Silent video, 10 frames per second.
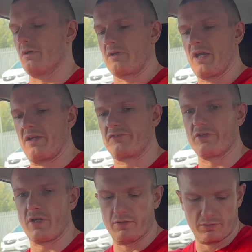Okay,
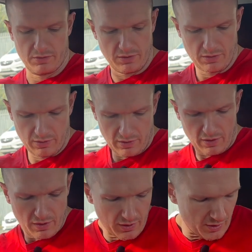so
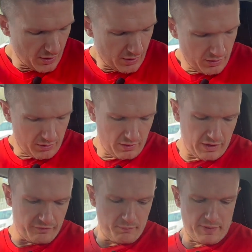
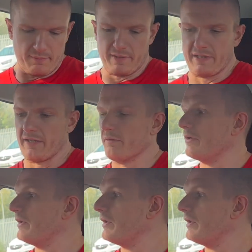leaving PB now.